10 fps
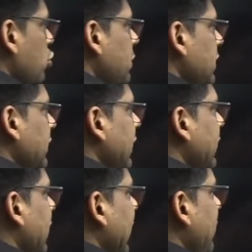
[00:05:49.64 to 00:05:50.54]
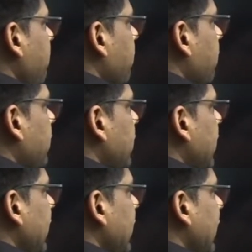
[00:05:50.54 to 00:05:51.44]
be the data type? The
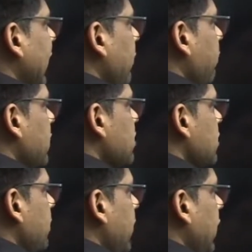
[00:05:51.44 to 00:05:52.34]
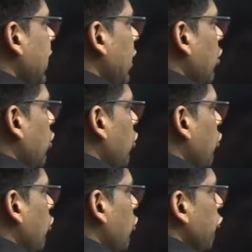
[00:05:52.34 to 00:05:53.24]
data type must be
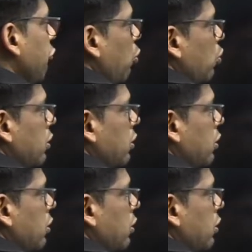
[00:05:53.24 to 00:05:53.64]
float.